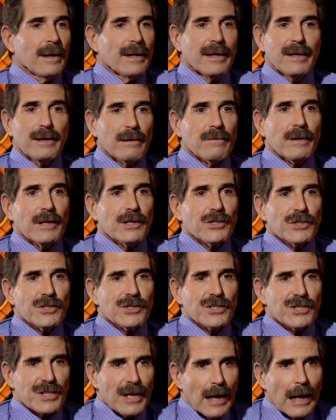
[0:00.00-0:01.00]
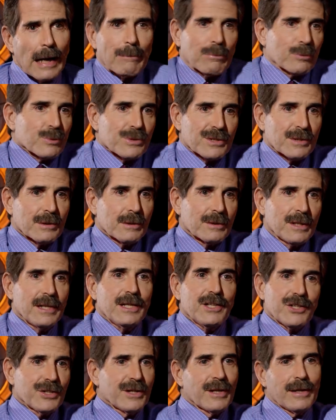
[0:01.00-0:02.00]
Innovation stopped. We're still
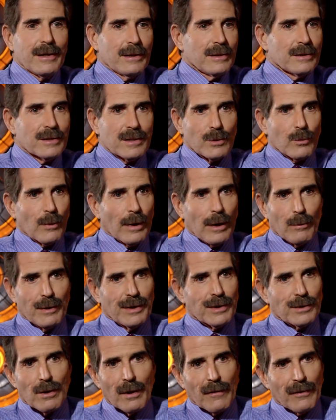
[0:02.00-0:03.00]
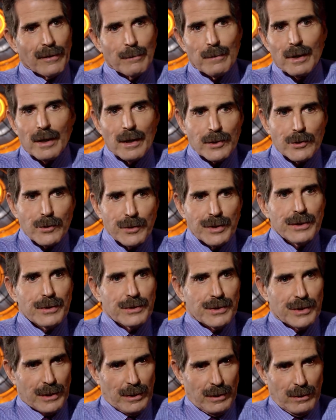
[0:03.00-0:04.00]
teaching kids the way we taught them one hundred
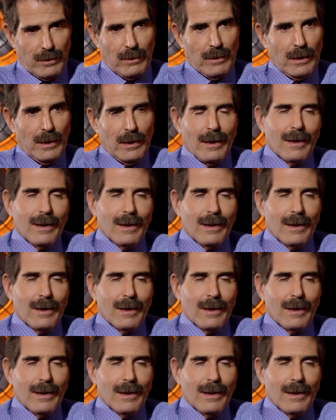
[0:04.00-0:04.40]
years ago.